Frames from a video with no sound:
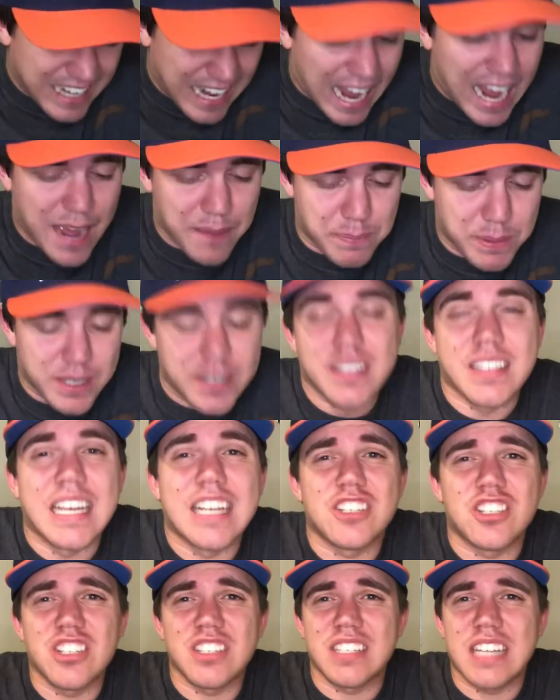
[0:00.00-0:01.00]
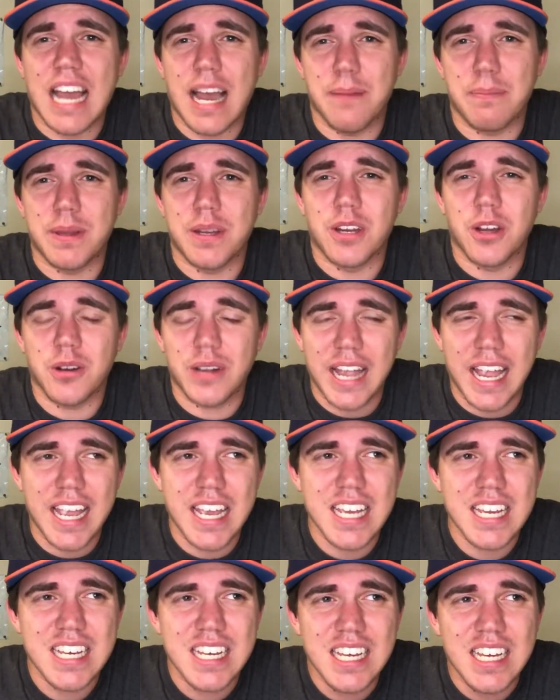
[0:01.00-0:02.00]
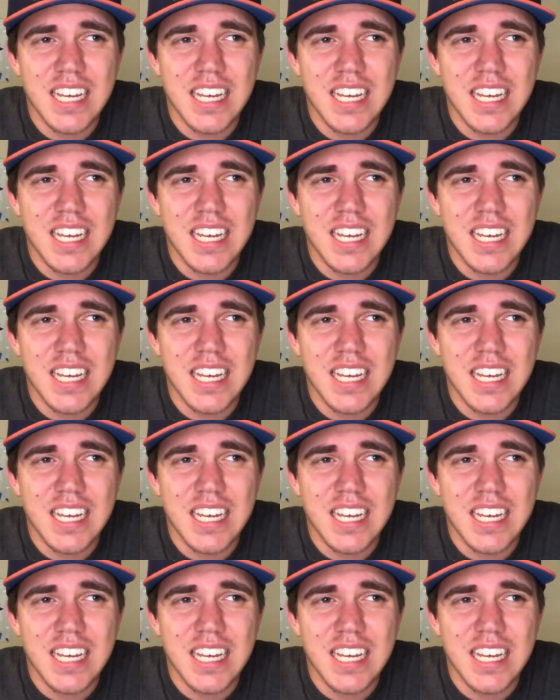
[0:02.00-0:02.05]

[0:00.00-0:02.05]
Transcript: happened. It just happened, okay?